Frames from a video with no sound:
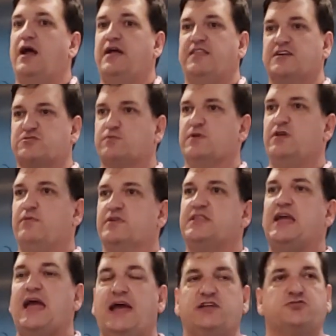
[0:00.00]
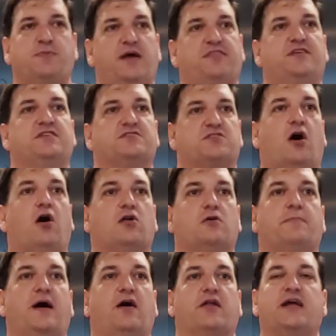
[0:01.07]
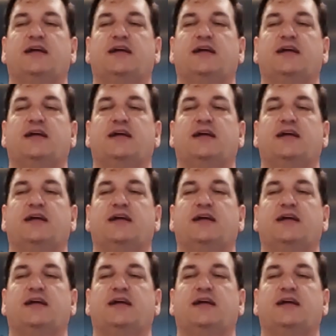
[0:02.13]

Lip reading: And that's really what the EDGE method is all about.